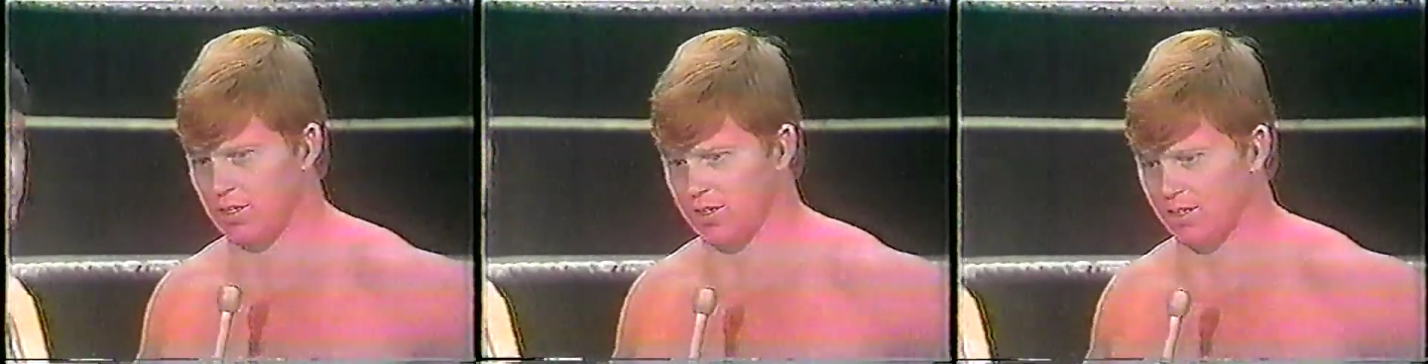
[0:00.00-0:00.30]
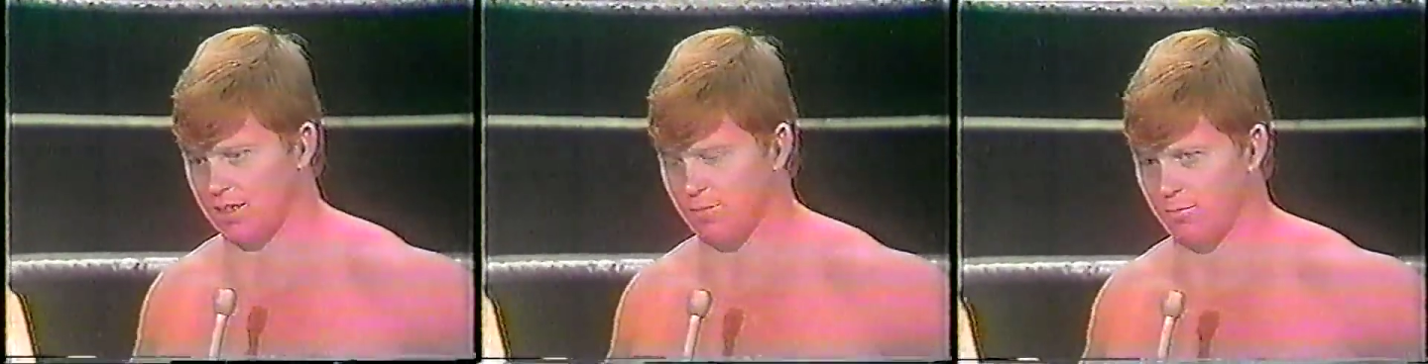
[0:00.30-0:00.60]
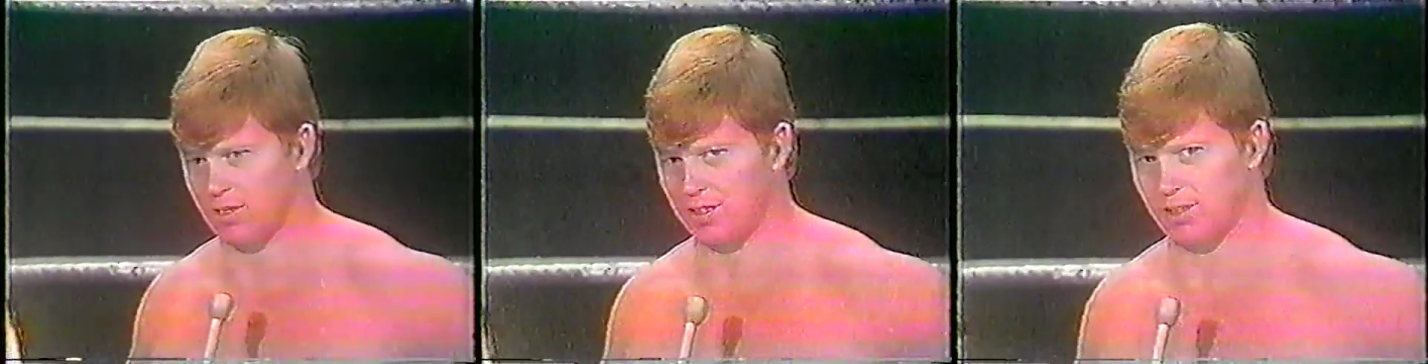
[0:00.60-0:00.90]
and you keep
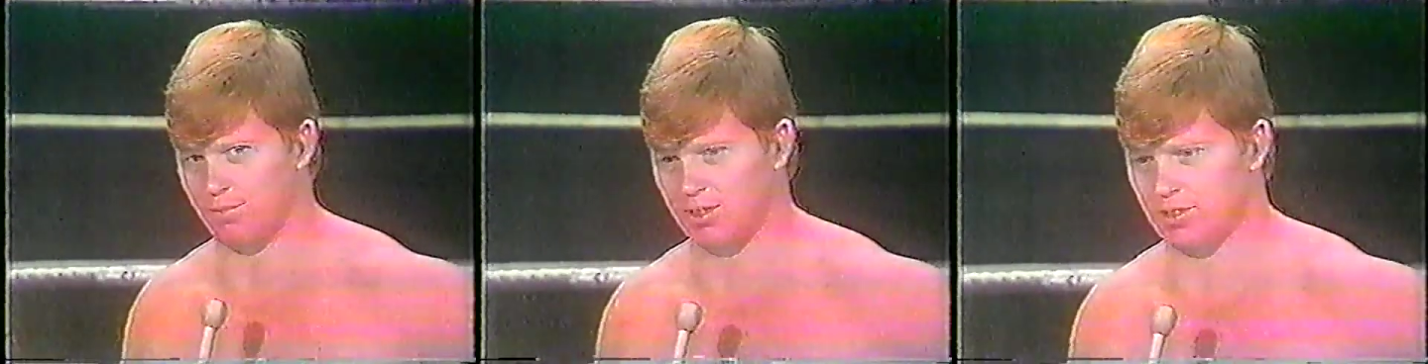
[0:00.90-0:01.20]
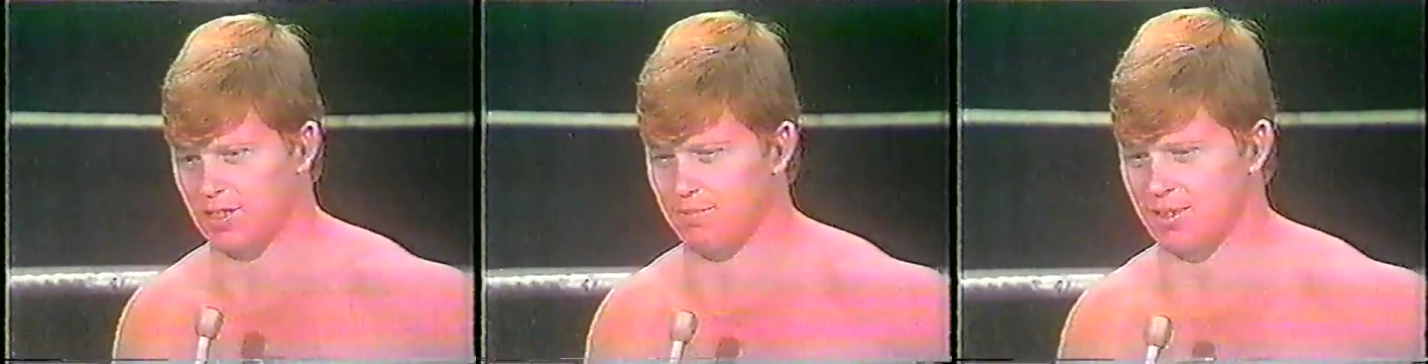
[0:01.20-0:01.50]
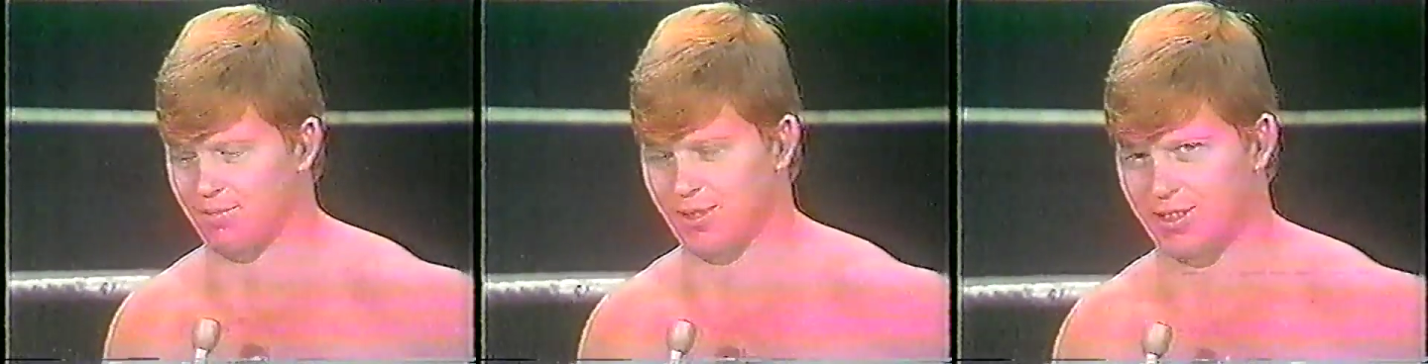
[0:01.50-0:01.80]
winning, it builds up, and
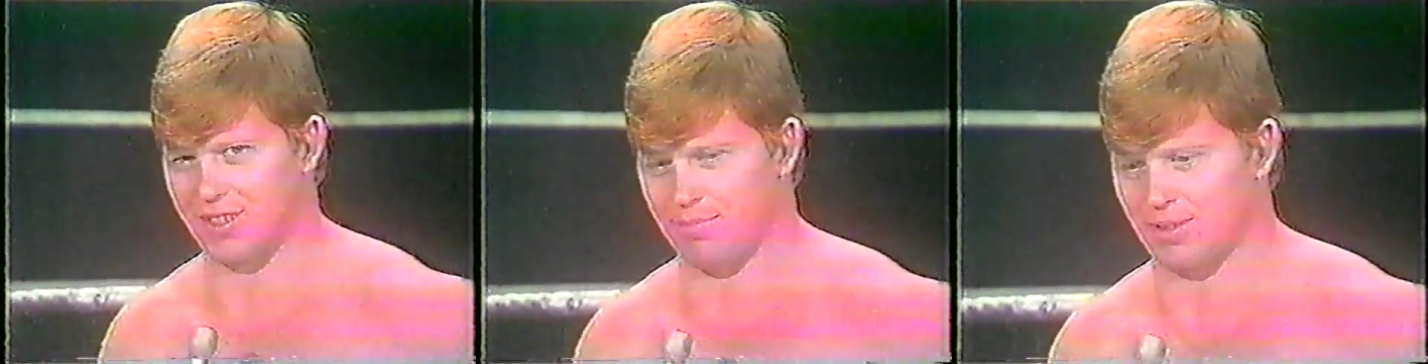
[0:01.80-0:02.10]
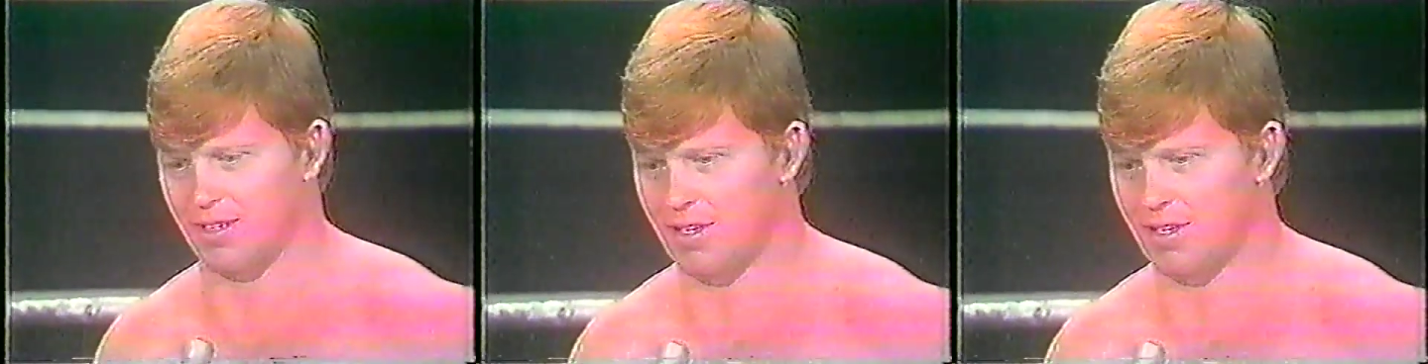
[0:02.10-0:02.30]
it builds up, and